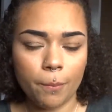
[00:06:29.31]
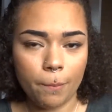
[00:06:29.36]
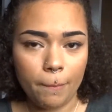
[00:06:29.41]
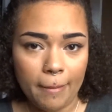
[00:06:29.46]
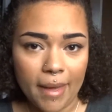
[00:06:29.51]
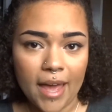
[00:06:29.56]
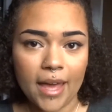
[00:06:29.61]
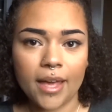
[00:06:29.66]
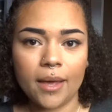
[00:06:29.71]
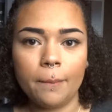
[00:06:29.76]

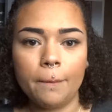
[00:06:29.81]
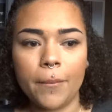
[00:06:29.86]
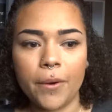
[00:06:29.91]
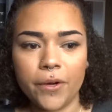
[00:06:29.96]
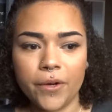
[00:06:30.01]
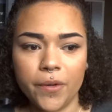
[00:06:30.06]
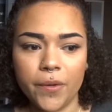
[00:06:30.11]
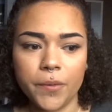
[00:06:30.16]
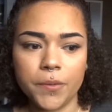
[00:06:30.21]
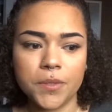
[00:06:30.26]
make and
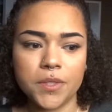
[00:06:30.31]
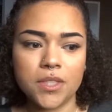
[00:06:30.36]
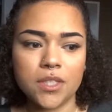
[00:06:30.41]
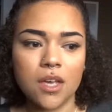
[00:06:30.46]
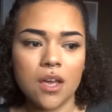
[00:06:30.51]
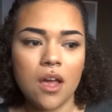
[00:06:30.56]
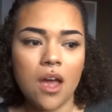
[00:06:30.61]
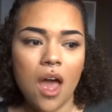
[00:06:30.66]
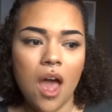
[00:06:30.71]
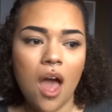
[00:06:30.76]
produce,
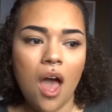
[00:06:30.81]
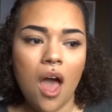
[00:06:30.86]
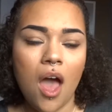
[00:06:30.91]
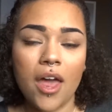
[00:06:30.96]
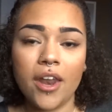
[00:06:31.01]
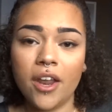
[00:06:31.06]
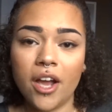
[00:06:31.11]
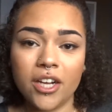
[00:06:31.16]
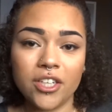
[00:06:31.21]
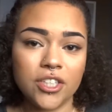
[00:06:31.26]

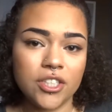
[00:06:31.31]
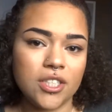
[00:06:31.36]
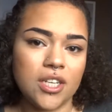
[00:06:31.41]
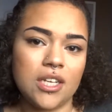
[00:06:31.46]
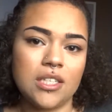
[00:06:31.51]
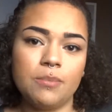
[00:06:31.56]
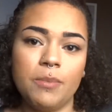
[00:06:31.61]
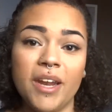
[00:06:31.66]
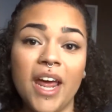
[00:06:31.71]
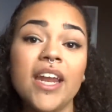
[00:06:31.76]
and not just
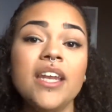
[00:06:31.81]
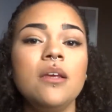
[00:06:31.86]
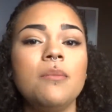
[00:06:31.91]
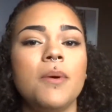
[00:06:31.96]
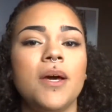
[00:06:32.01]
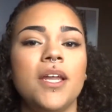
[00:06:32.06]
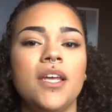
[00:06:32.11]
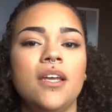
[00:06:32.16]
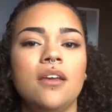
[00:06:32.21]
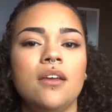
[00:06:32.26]
us, but
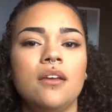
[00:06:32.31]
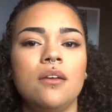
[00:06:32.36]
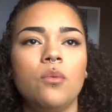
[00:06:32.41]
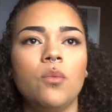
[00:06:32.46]
anybody.